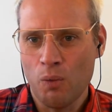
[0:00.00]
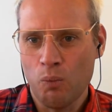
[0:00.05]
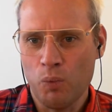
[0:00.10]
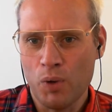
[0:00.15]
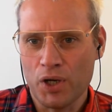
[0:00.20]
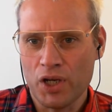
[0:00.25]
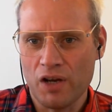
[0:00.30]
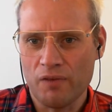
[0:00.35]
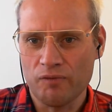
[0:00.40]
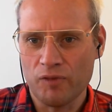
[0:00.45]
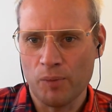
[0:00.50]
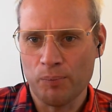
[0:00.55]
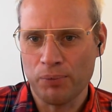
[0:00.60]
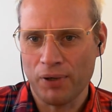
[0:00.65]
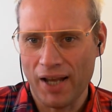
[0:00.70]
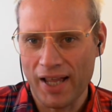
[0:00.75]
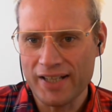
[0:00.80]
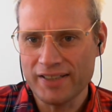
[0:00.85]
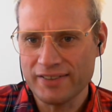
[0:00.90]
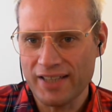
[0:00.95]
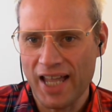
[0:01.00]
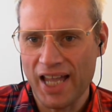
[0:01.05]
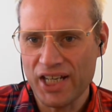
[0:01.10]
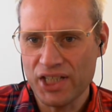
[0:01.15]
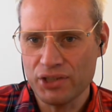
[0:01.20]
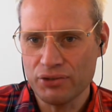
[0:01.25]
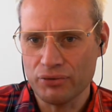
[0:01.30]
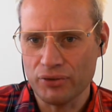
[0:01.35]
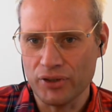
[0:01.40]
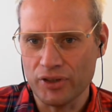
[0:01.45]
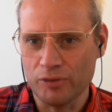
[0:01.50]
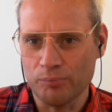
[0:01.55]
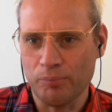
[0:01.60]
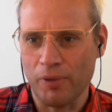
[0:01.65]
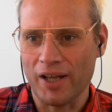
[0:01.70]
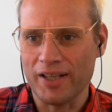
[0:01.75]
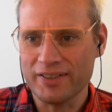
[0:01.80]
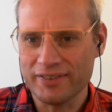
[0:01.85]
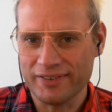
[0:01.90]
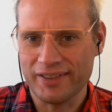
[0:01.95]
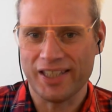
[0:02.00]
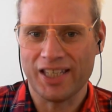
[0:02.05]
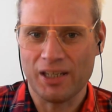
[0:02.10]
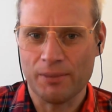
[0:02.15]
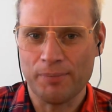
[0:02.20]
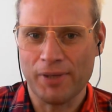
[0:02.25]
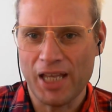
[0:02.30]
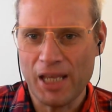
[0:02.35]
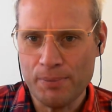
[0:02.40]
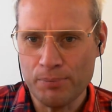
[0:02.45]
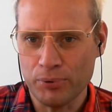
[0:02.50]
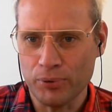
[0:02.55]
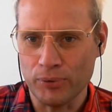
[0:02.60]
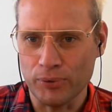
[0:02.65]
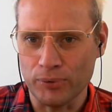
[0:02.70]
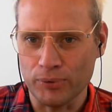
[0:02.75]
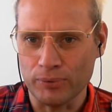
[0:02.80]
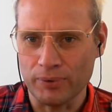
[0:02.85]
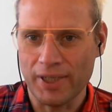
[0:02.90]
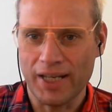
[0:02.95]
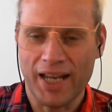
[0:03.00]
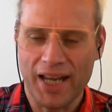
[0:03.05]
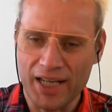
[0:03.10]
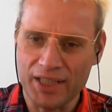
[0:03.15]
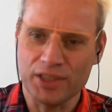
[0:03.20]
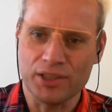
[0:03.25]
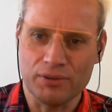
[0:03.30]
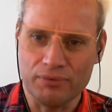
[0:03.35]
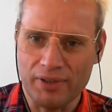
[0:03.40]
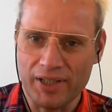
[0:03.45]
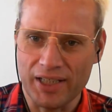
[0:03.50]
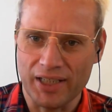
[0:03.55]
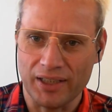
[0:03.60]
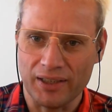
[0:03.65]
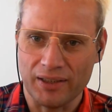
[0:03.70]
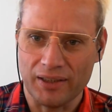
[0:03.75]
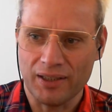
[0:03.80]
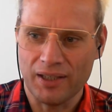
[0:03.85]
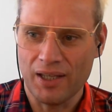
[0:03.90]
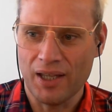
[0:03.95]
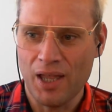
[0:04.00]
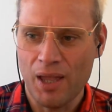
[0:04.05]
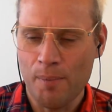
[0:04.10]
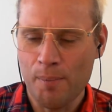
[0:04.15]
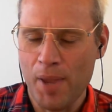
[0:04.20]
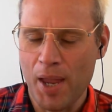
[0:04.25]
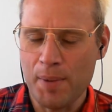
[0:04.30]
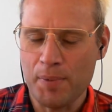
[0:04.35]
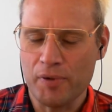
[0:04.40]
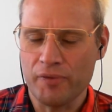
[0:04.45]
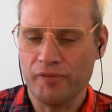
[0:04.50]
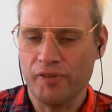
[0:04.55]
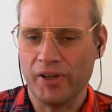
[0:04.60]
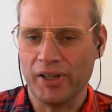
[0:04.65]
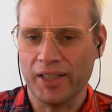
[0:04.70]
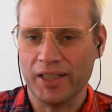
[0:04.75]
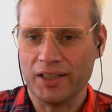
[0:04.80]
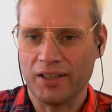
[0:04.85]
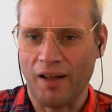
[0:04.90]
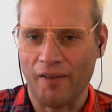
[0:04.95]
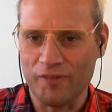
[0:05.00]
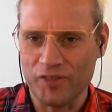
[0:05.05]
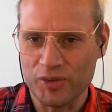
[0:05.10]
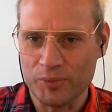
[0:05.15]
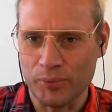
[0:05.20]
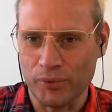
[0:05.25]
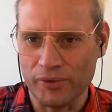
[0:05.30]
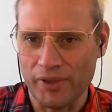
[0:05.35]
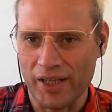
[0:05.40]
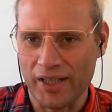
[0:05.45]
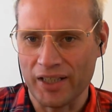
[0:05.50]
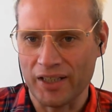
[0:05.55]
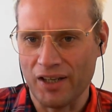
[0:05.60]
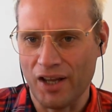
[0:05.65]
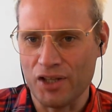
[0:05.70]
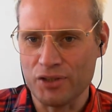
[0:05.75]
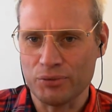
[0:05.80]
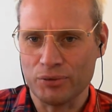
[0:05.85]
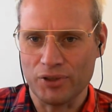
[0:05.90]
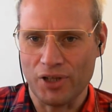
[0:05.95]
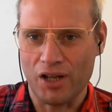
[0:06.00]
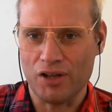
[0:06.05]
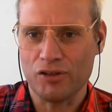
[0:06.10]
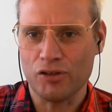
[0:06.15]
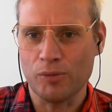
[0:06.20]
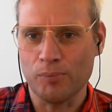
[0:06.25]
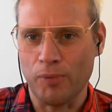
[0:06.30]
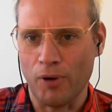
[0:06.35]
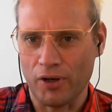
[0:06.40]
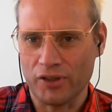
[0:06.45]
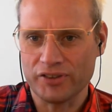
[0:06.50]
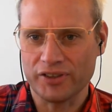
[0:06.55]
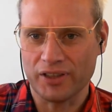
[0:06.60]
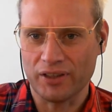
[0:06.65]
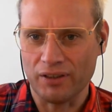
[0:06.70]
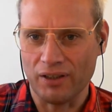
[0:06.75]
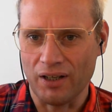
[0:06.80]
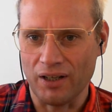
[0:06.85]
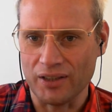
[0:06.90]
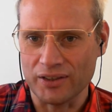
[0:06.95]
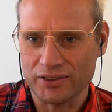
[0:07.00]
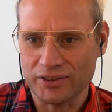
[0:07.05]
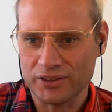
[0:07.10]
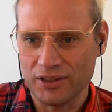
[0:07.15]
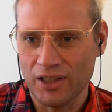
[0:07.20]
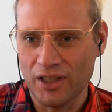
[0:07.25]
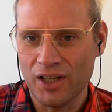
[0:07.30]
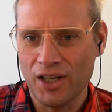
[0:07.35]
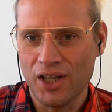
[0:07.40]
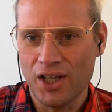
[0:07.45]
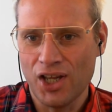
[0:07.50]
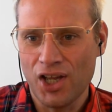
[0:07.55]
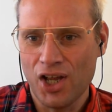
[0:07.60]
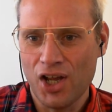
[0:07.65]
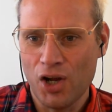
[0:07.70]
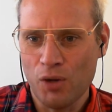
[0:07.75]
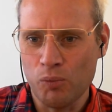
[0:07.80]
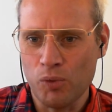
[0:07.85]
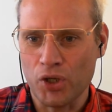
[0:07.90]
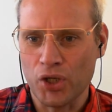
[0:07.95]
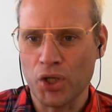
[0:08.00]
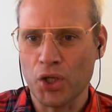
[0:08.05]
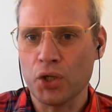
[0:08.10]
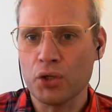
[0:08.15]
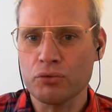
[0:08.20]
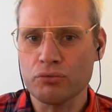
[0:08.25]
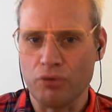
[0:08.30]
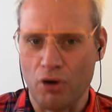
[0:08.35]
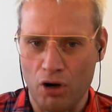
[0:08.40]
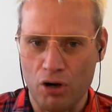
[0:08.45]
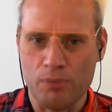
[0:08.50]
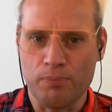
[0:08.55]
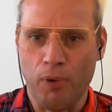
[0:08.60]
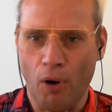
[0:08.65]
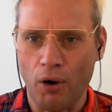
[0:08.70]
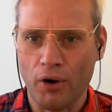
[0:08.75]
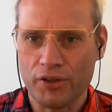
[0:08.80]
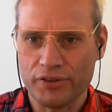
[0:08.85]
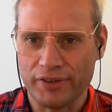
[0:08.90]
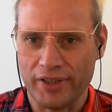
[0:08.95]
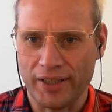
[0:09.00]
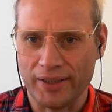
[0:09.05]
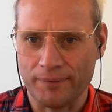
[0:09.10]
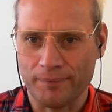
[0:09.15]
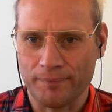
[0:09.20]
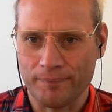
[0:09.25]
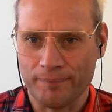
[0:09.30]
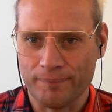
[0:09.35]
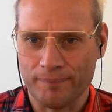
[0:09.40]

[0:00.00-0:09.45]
We can replace hatred by seeing people in the ring, people feeling comfortable that can go to a local boxing class. We can grow boxing.